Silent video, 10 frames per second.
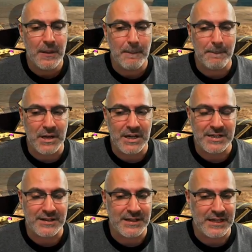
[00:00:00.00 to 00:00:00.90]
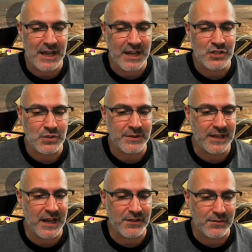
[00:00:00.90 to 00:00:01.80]
But the A two and the
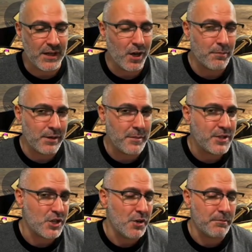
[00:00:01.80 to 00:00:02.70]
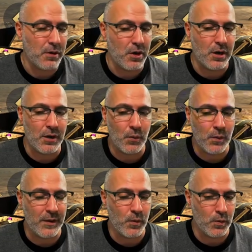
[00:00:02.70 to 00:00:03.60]
A three are pretty much on par
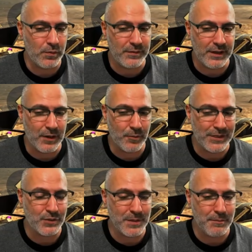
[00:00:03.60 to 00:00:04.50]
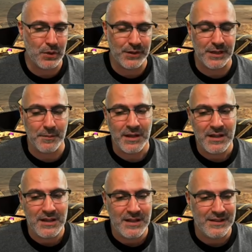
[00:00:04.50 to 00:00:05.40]
where, you know, between both of them.
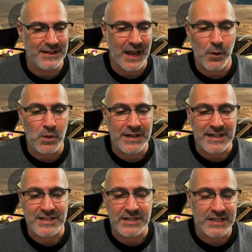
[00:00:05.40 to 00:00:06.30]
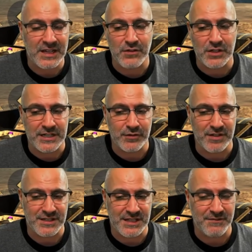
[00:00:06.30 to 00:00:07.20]
The A one is going to give you a
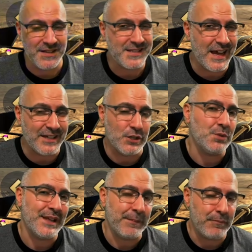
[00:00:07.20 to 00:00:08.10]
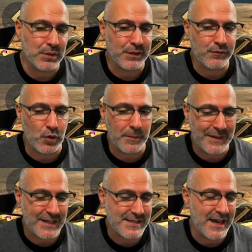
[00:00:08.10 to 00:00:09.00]
decreased defense. I don't like building for it
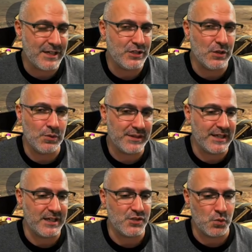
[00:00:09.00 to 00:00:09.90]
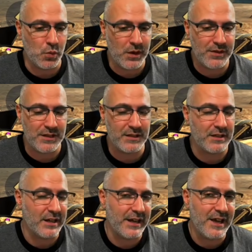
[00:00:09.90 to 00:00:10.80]
because I don't think it's worth it. You're
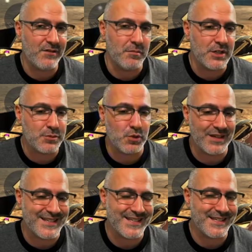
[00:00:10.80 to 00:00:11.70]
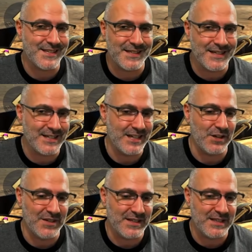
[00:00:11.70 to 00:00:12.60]
going to have a much more consistent
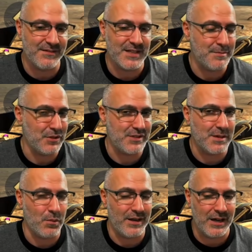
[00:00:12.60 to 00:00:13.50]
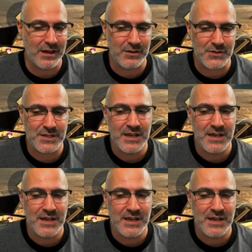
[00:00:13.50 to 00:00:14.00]
decreased defense built somewhere else.